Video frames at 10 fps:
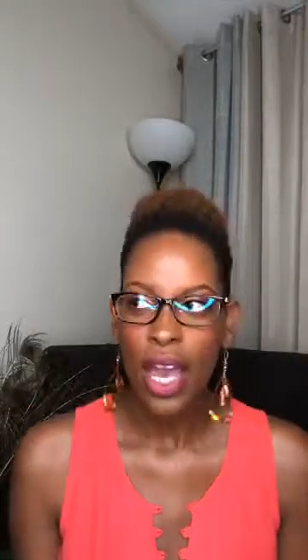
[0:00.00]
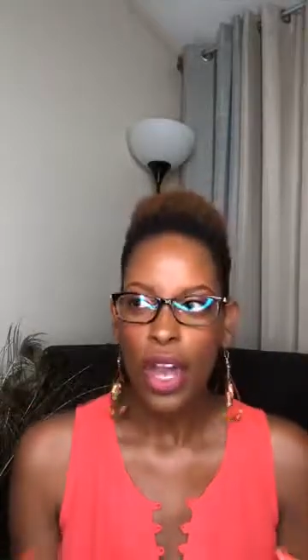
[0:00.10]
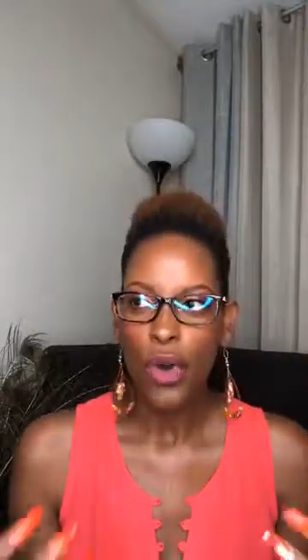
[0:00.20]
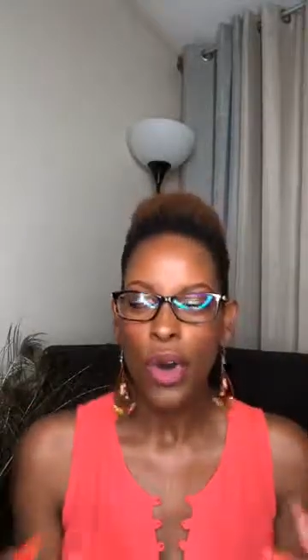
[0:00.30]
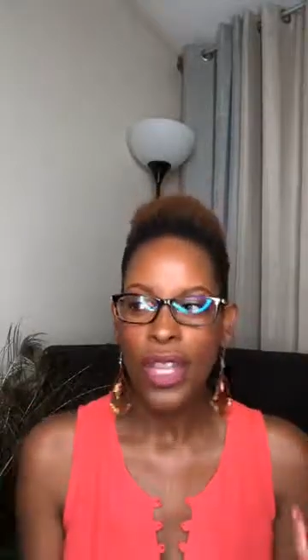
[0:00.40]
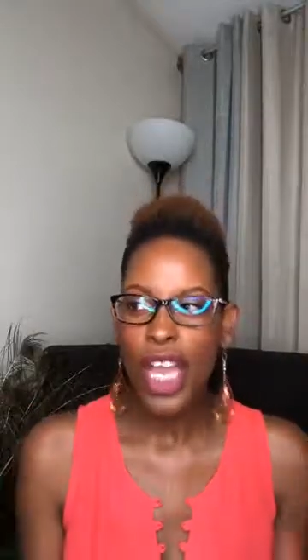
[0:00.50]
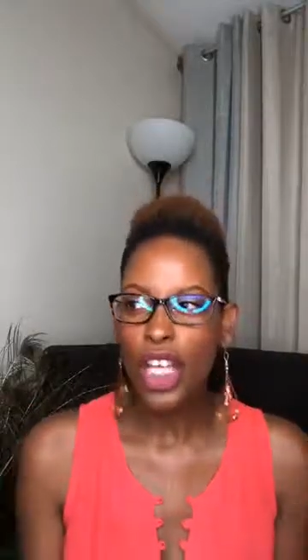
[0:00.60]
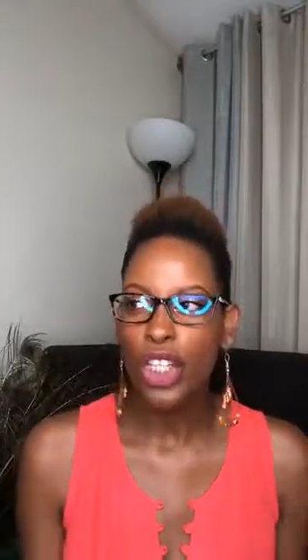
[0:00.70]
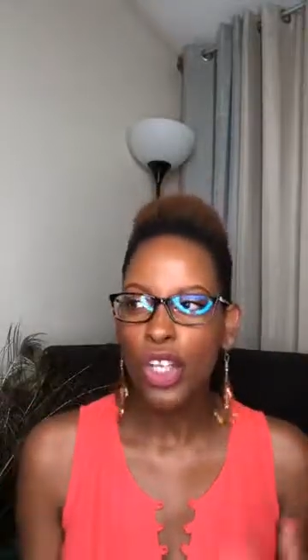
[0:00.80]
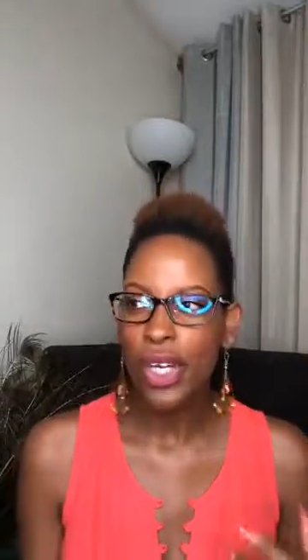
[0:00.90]
When they
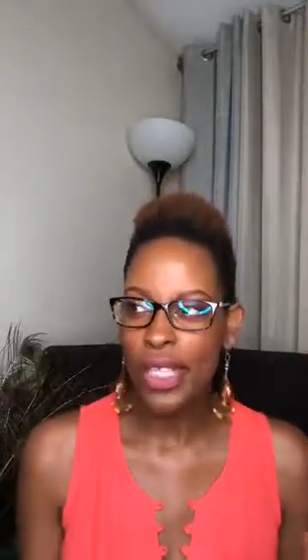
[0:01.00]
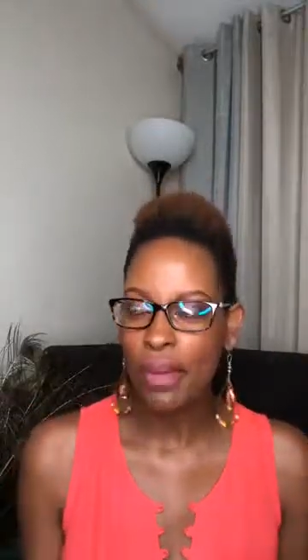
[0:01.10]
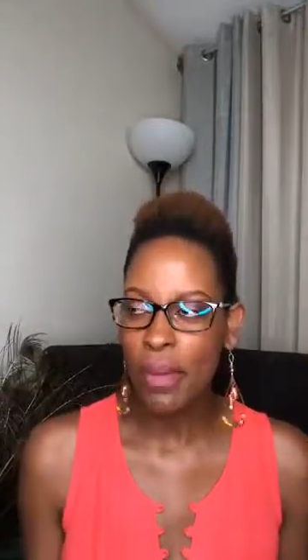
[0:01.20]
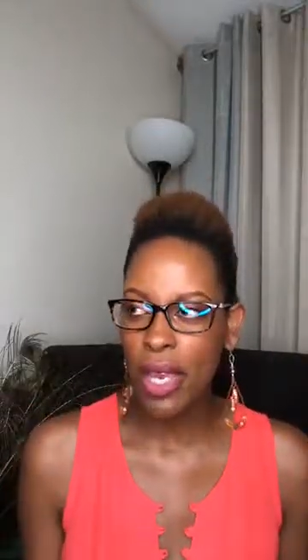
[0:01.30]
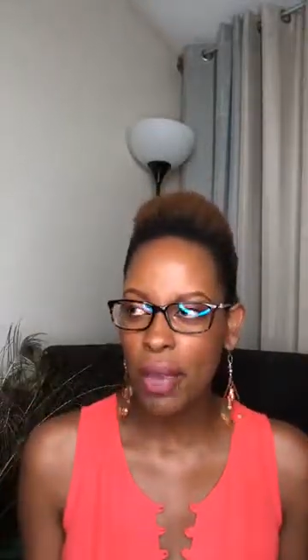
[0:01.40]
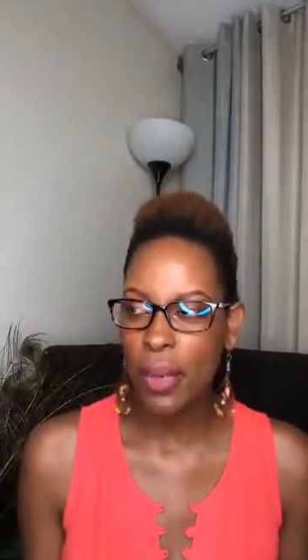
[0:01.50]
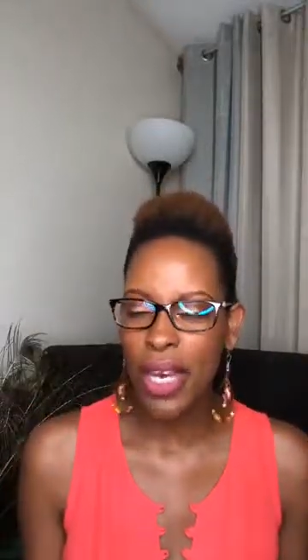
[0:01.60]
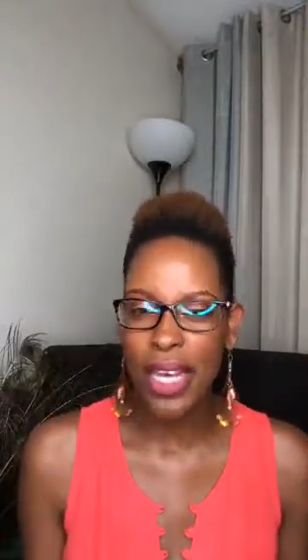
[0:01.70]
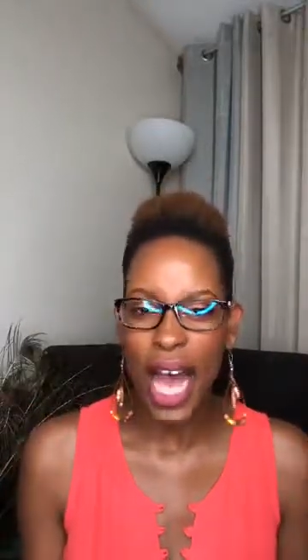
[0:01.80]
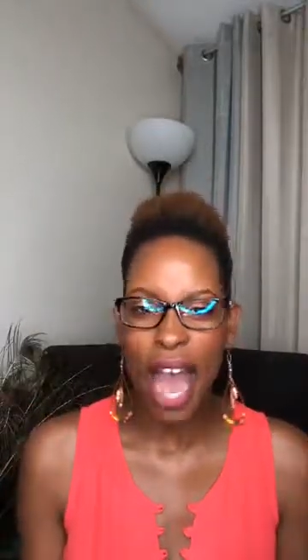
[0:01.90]
looked at me,
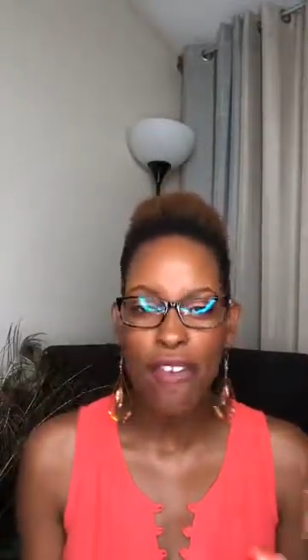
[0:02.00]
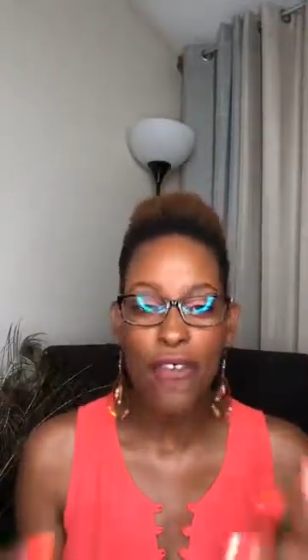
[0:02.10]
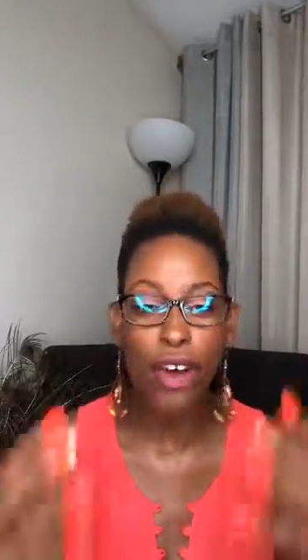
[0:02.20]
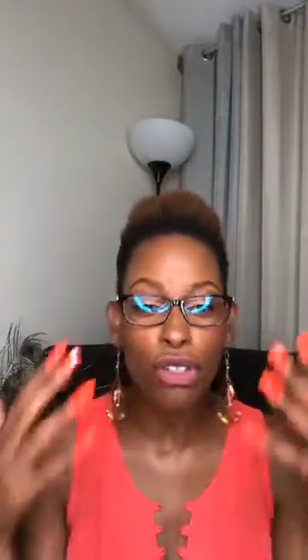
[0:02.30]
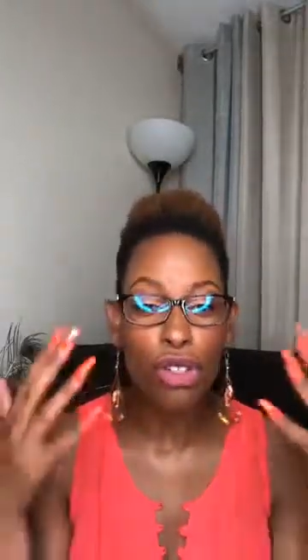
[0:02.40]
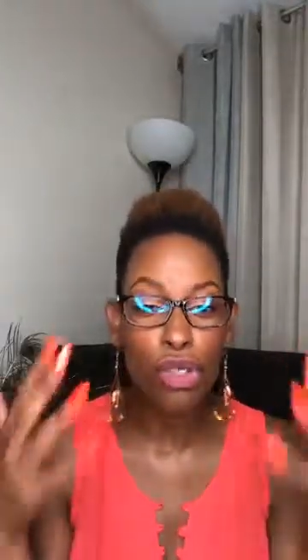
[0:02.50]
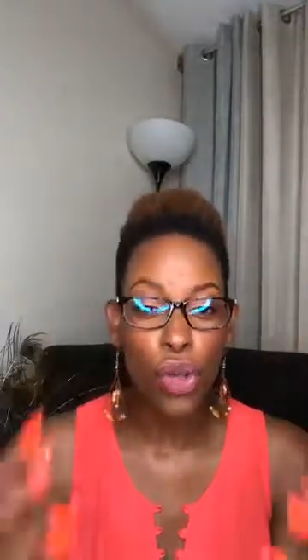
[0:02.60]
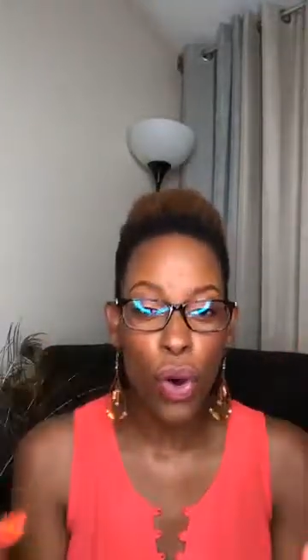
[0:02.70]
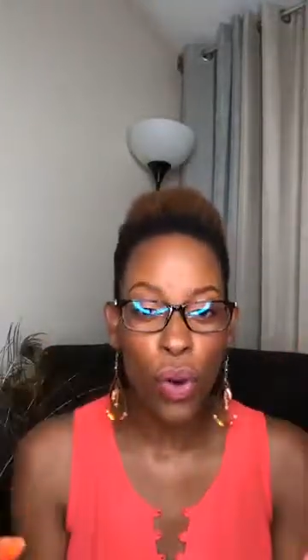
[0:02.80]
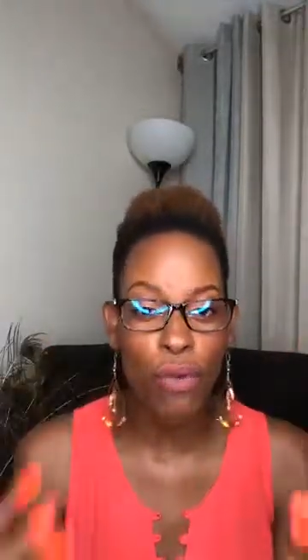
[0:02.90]
because I felt
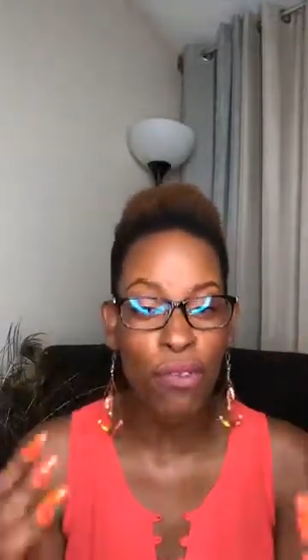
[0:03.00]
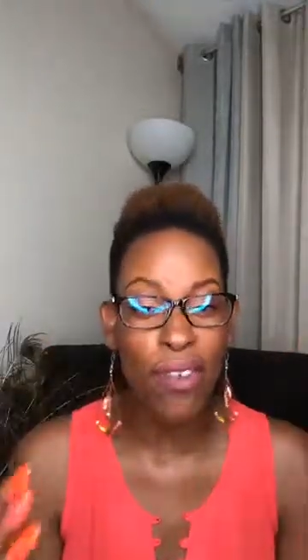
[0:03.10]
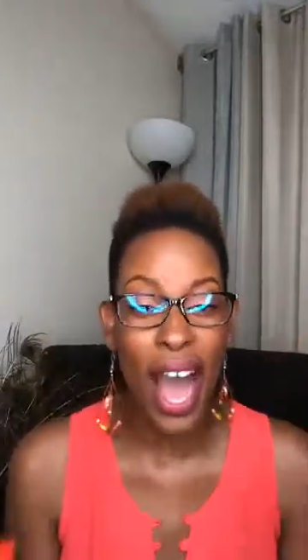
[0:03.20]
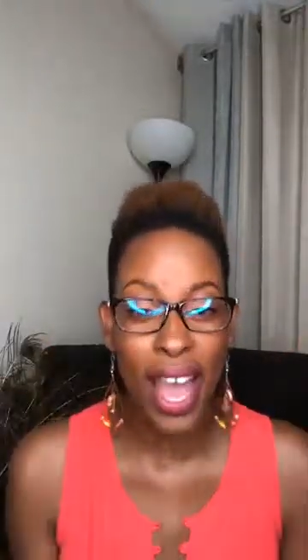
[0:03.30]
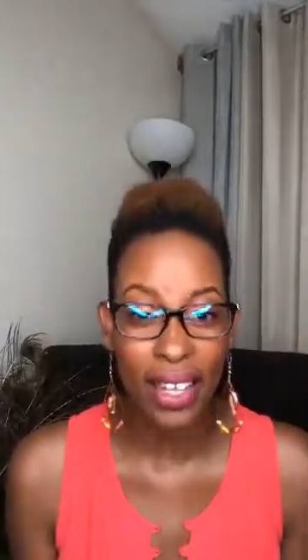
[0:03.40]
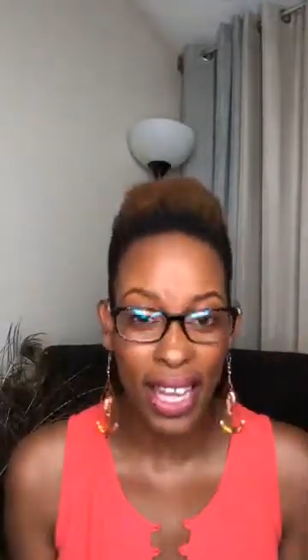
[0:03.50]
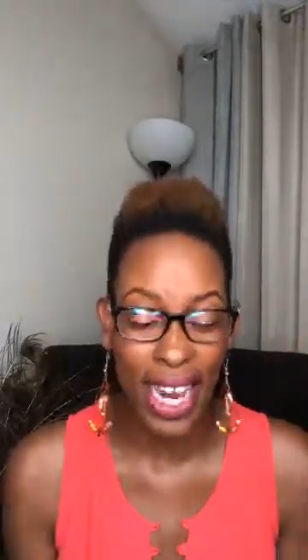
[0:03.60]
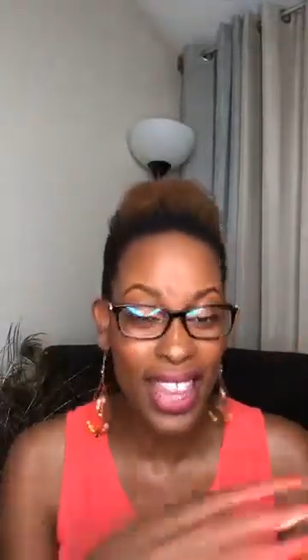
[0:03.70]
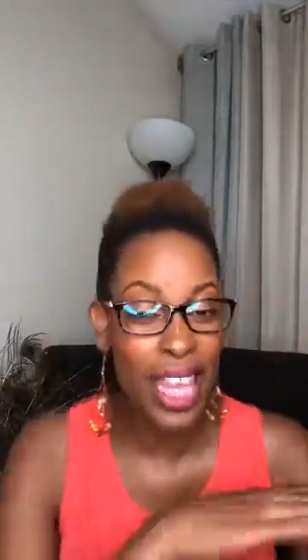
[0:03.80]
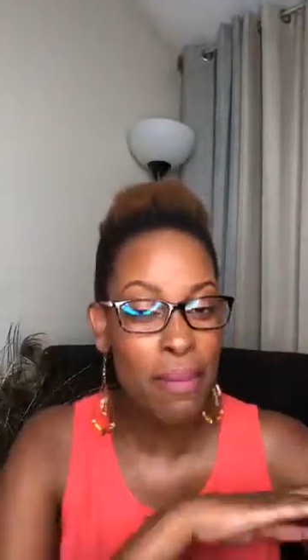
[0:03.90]
so violated,
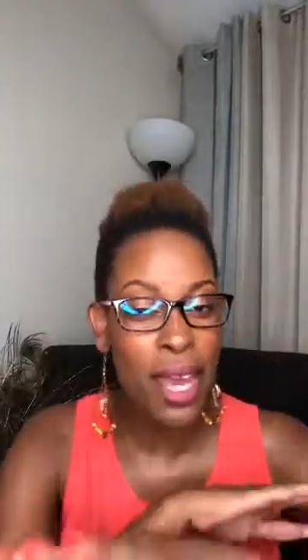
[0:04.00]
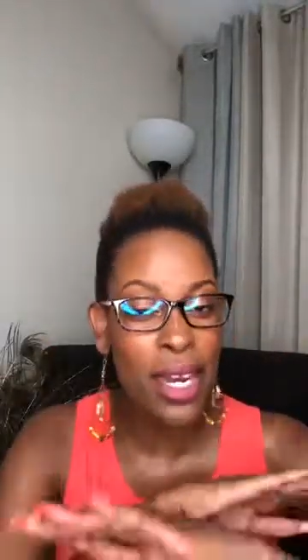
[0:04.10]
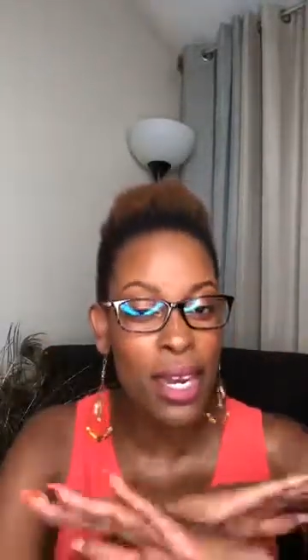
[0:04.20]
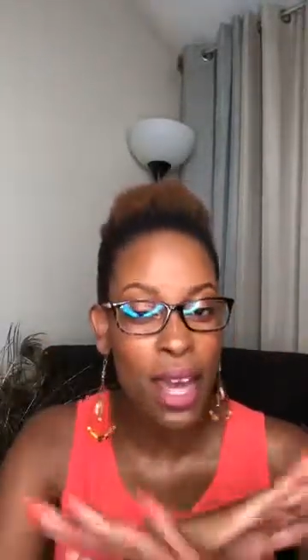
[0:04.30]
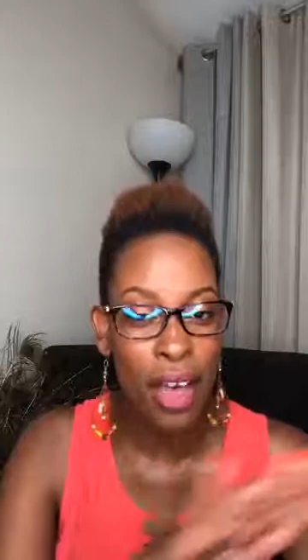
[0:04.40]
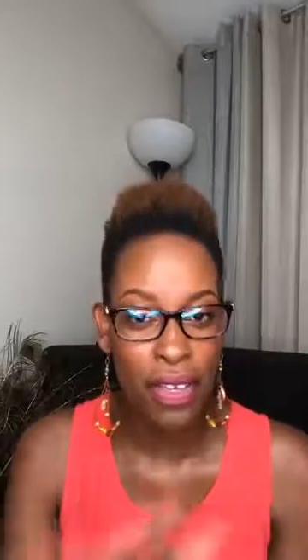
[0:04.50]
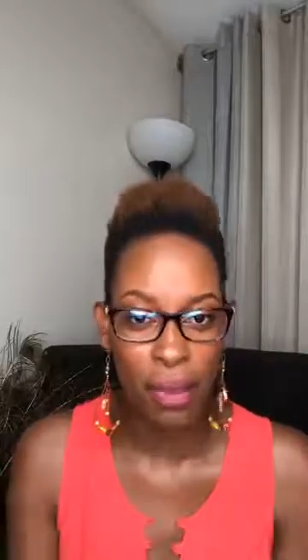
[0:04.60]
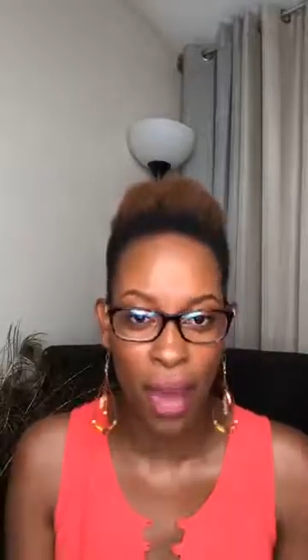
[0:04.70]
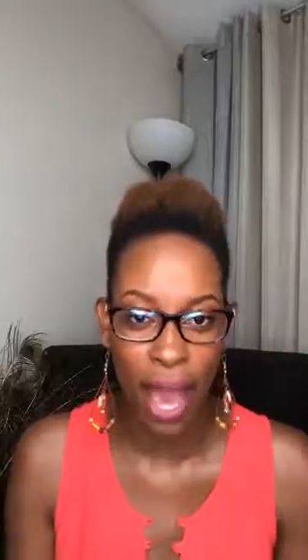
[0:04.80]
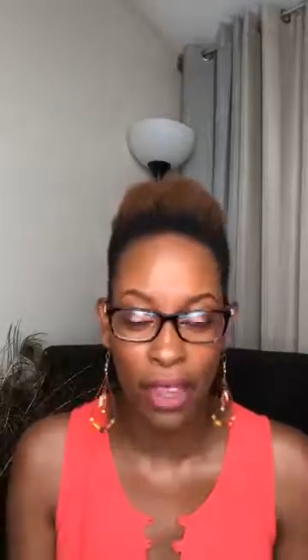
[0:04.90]
and they meant nothing
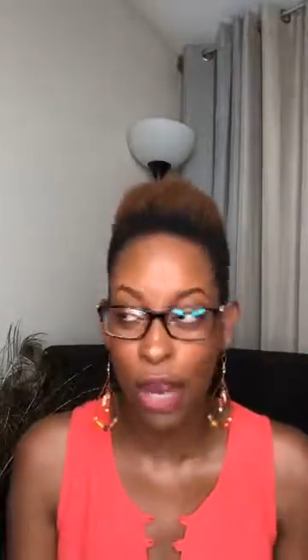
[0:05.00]
by it.